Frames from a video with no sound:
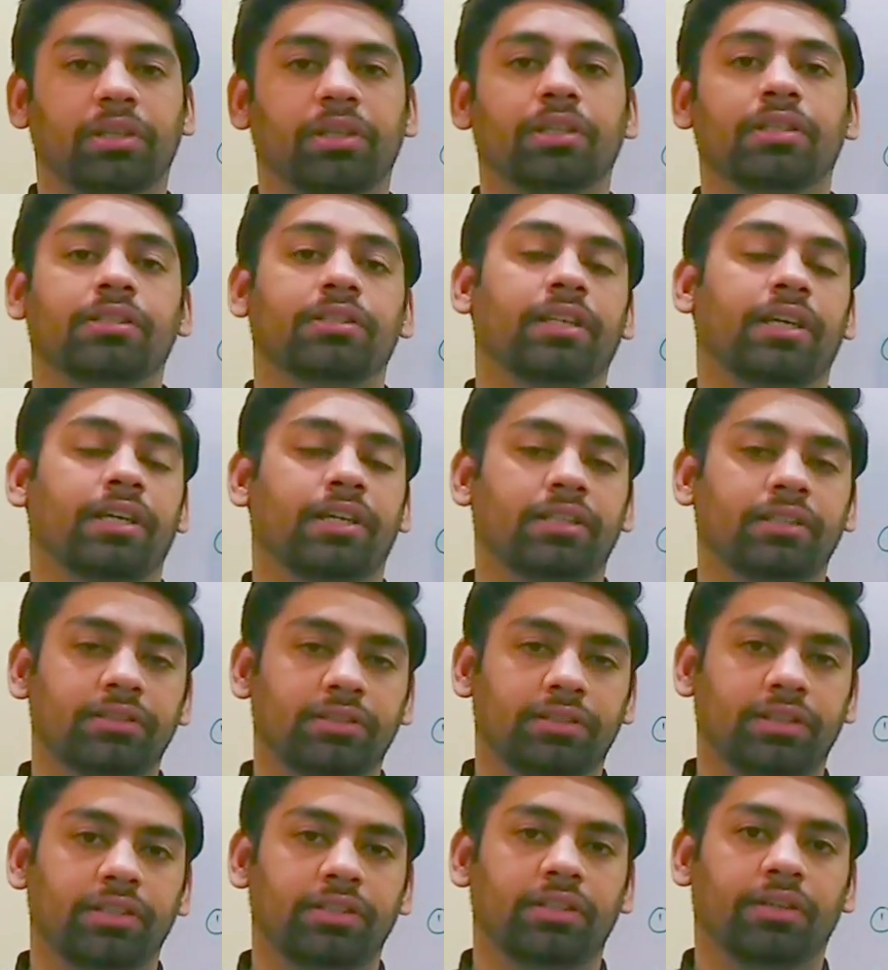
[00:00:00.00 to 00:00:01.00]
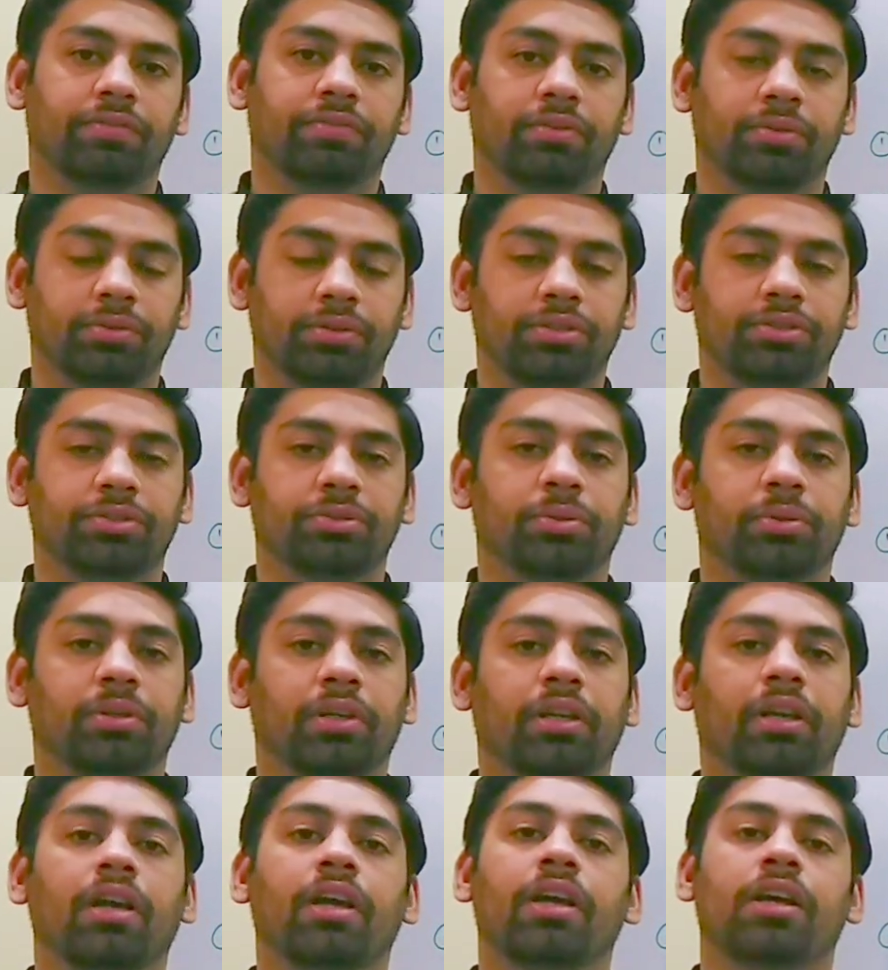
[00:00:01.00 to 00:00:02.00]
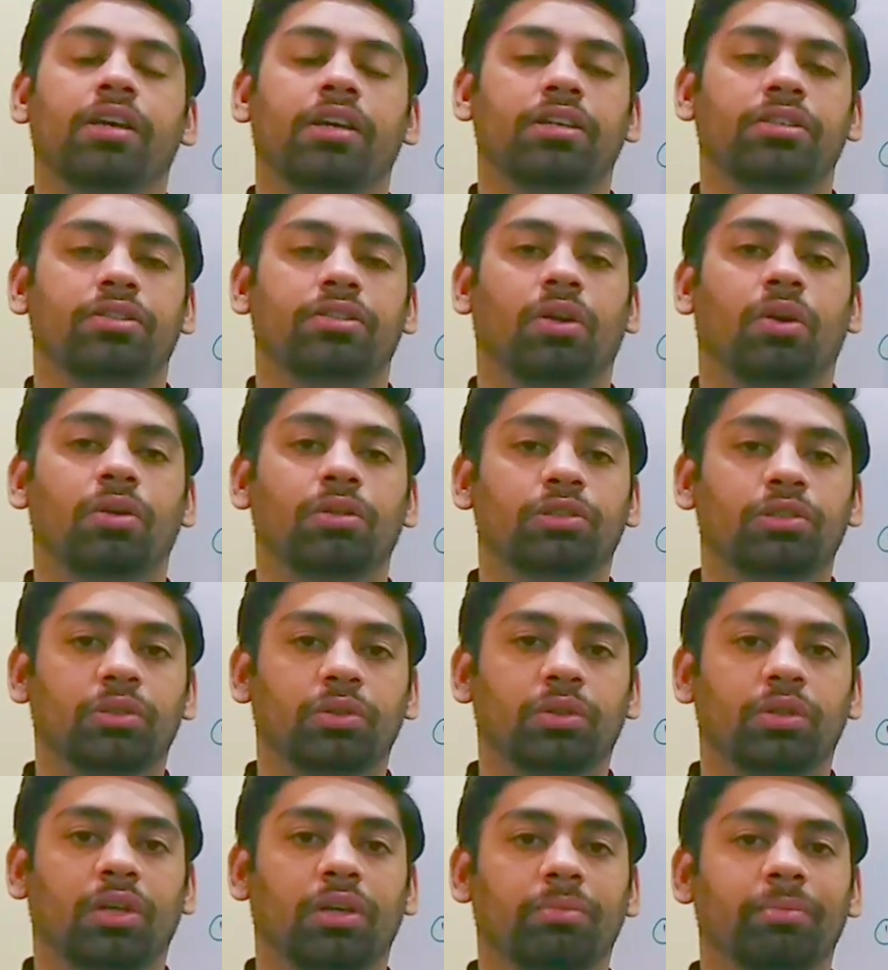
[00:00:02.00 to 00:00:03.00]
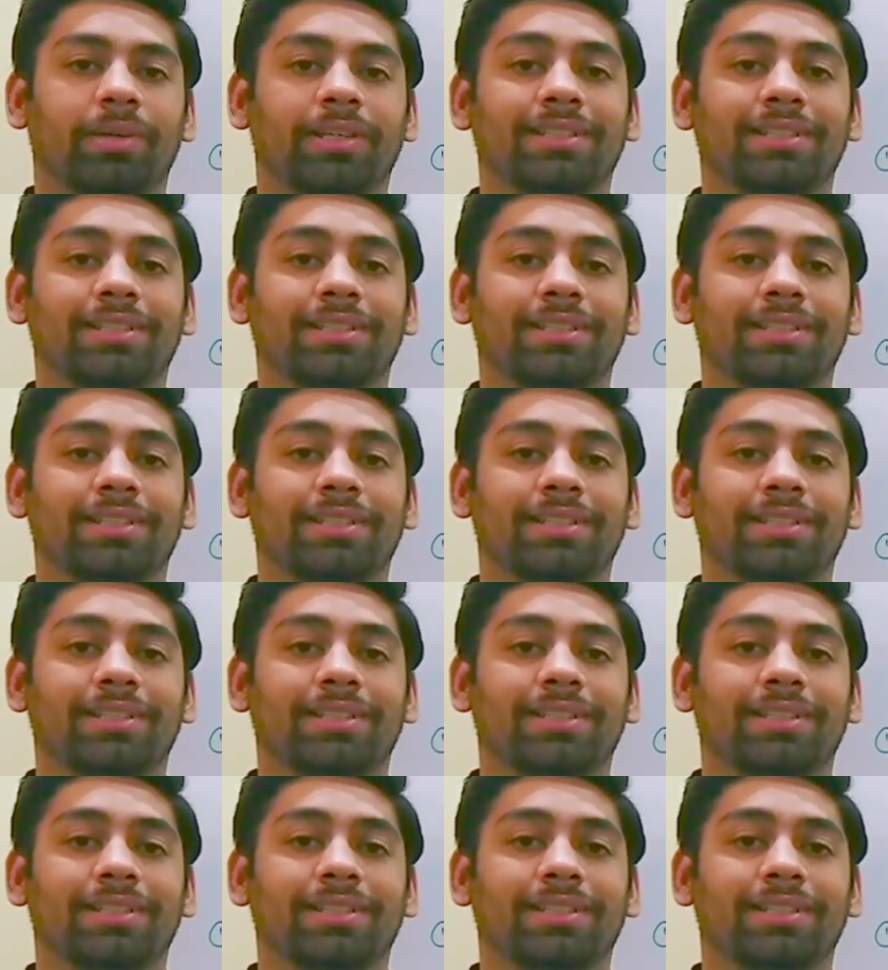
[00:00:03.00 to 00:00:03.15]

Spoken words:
the second stage of frozen shoulder is also termed